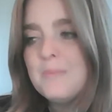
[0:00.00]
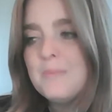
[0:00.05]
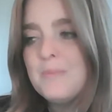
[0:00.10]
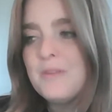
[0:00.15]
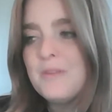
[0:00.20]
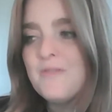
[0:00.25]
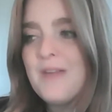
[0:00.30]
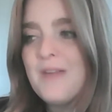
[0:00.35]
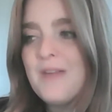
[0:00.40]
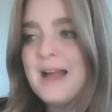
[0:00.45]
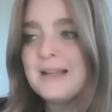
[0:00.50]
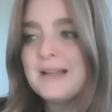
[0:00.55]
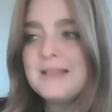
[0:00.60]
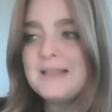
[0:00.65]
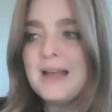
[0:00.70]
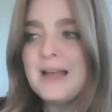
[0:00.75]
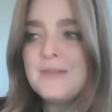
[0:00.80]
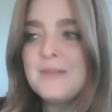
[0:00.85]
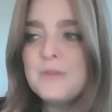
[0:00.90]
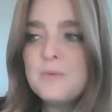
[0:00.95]
But the fact
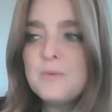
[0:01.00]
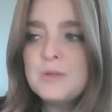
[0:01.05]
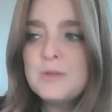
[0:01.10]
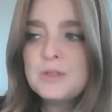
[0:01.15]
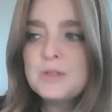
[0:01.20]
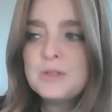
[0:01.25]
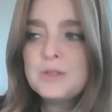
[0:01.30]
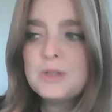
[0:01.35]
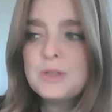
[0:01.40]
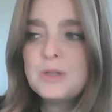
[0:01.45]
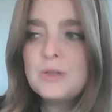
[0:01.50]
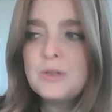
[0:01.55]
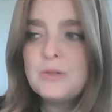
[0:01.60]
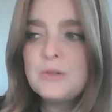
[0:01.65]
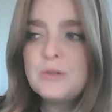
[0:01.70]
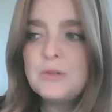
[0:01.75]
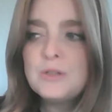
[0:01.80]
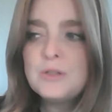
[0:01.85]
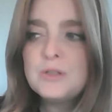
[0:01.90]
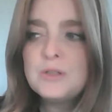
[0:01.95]
that there was
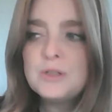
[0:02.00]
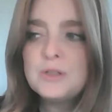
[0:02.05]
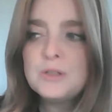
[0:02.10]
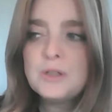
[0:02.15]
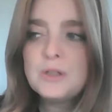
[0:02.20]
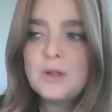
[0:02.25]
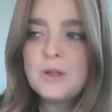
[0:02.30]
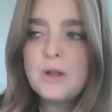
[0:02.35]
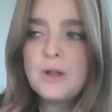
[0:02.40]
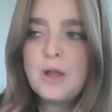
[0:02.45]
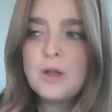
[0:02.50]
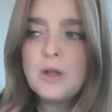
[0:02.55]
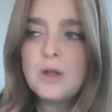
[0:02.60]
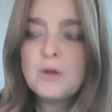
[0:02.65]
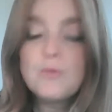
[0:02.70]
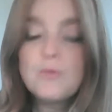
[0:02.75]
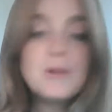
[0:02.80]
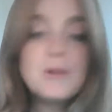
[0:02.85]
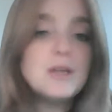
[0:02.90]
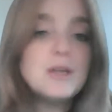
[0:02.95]
this
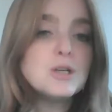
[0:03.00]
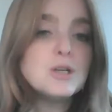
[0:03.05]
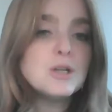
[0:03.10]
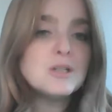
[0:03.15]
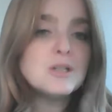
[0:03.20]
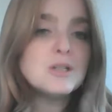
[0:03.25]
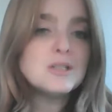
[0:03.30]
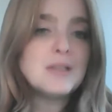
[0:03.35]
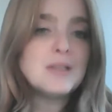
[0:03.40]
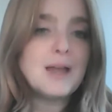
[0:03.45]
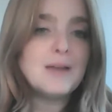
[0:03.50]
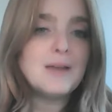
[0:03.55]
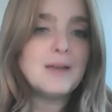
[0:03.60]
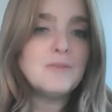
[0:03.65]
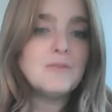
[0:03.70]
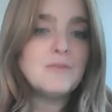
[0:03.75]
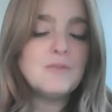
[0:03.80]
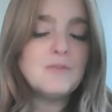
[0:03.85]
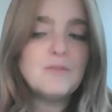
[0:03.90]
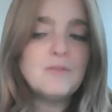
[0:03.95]
egregious
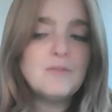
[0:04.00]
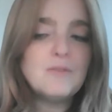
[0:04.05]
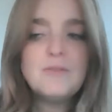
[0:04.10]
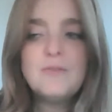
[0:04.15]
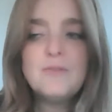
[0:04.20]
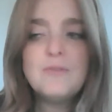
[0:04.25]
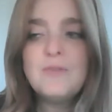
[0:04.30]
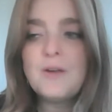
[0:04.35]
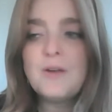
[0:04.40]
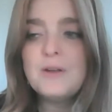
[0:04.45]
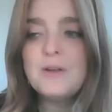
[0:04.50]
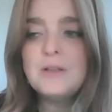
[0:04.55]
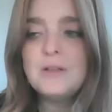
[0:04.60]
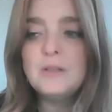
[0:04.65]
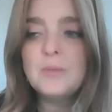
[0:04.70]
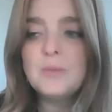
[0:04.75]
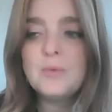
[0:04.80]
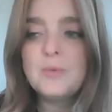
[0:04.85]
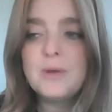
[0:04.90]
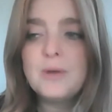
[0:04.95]
and very
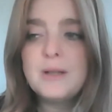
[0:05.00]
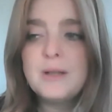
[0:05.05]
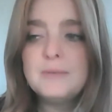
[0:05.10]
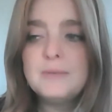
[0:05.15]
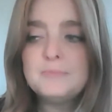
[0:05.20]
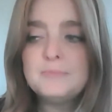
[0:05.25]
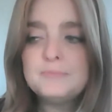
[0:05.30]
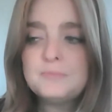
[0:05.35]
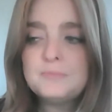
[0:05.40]
deliberate